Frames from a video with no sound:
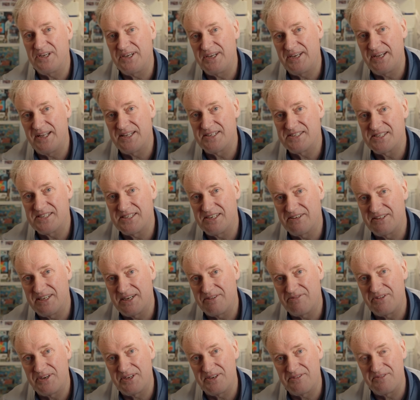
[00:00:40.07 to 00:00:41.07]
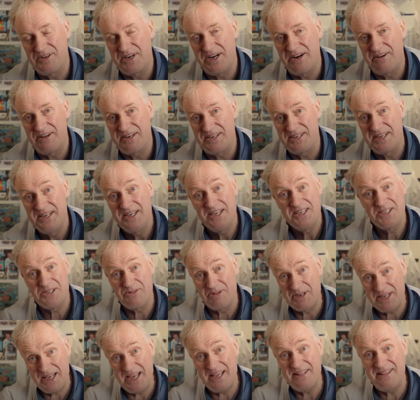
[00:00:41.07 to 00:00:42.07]
against the South African variant.
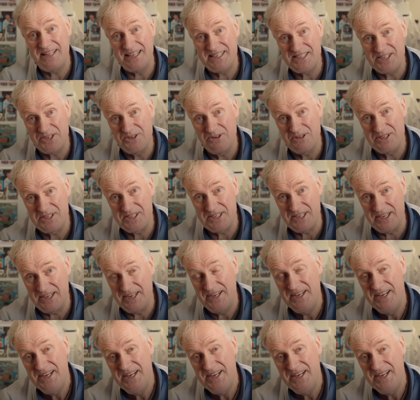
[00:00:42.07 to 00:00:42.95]
So again, that's a good sign.